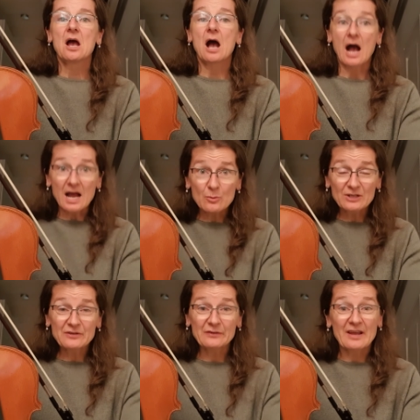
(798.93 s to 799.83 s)
I
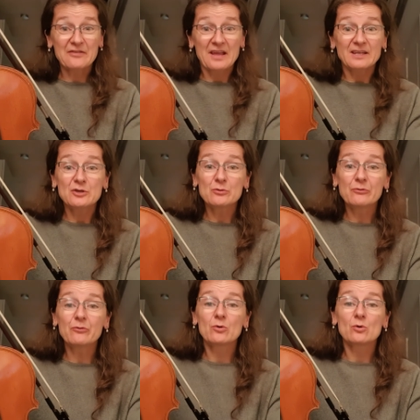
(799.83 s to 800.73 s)
want to say thank you
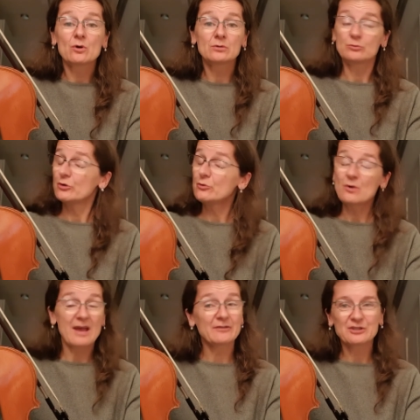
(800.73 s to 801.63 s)
for
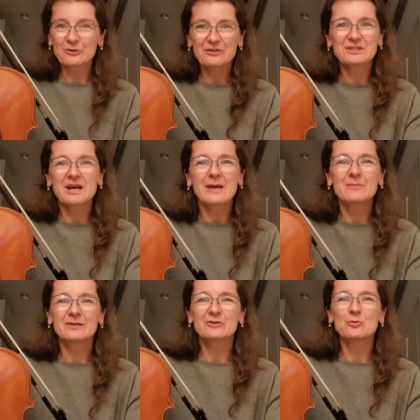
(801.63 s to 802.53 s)
whoever took the
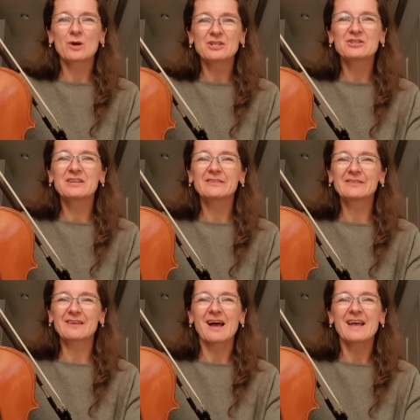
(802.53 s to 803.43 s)
time to watch
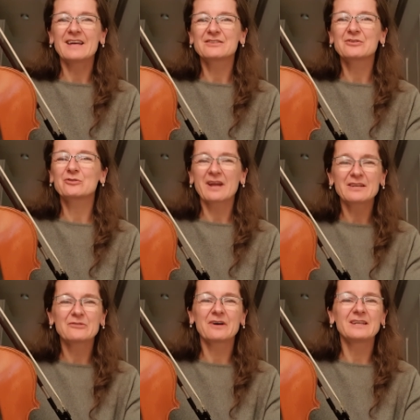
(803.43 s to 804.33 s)
this. I had
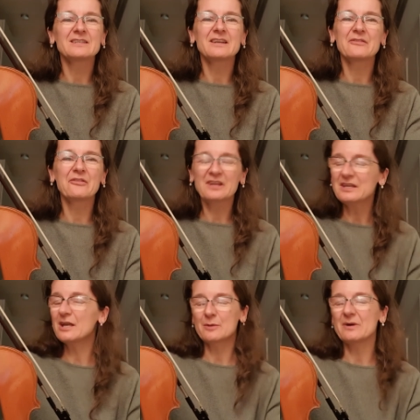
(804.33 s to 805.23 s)
great fun in
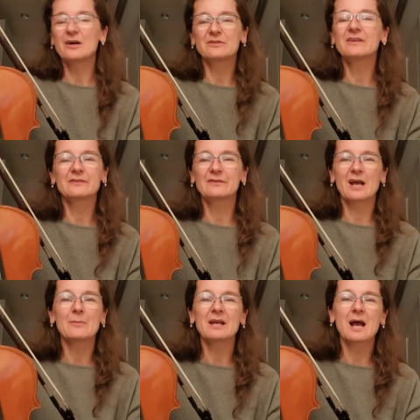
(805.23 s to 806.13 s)
thinking about this,
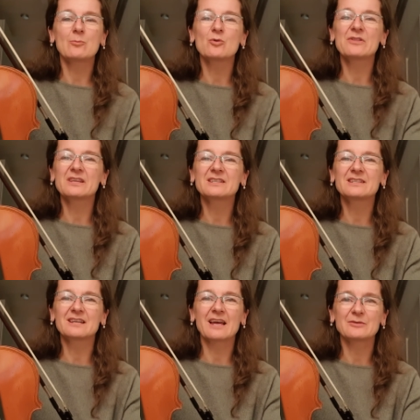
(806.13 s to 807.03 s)
coming up with
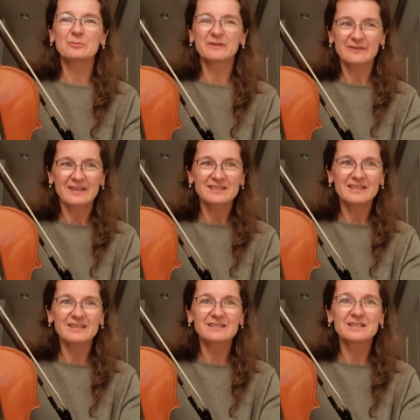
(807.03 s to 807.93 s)
it and
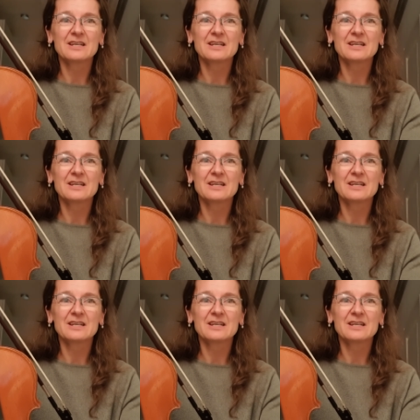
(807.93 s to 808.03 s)
presenting it.